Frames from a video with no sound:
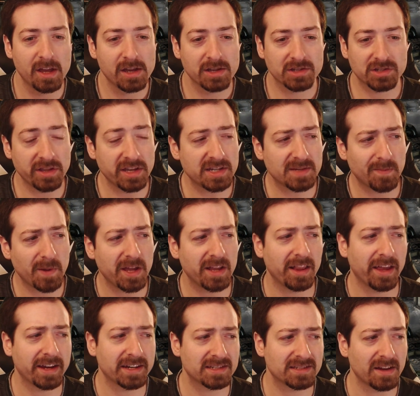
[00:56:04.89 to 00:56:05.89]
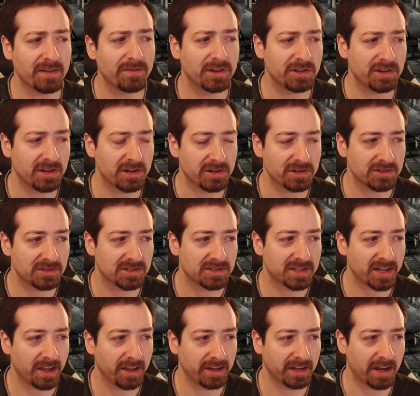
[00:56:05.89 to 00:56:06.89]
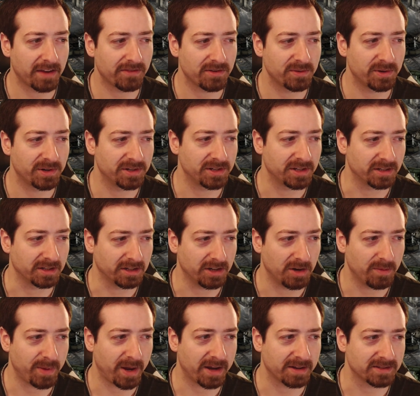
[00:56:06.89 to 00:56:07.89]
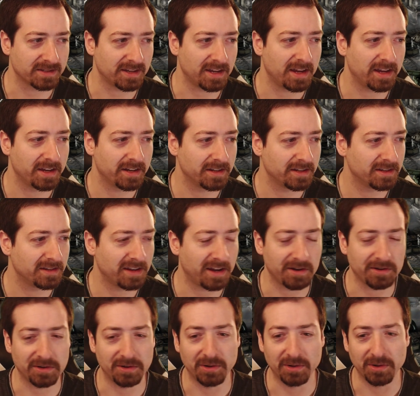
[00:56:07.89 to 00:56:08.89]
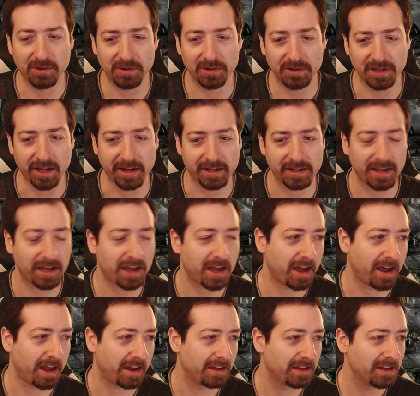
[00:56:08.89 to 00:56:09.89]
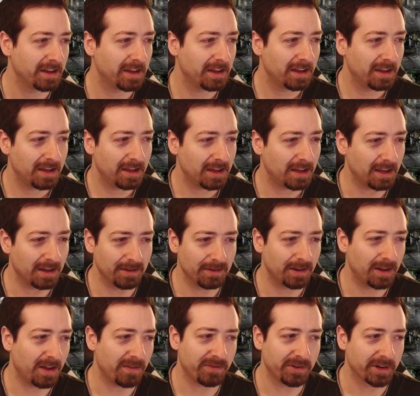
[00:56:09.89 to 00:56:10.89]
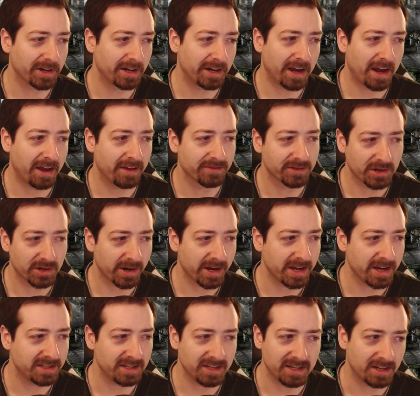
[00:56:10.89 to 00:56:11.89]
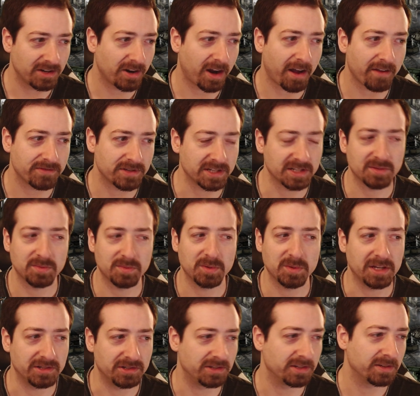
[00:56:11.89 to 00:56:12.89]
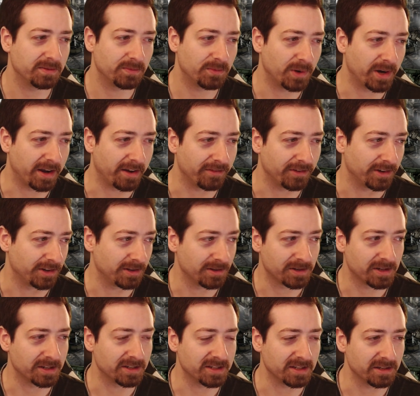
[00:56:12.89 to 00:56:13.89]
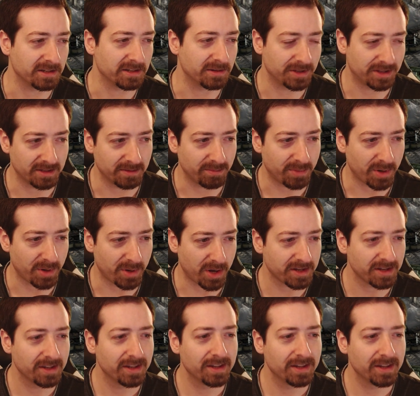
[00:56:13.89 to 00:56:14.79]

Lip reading: So they spent like 7 years telling everyone to go pound sand down a hole, like, if you're going to have crazy crafting speeds, whatever, you can deal with the bug.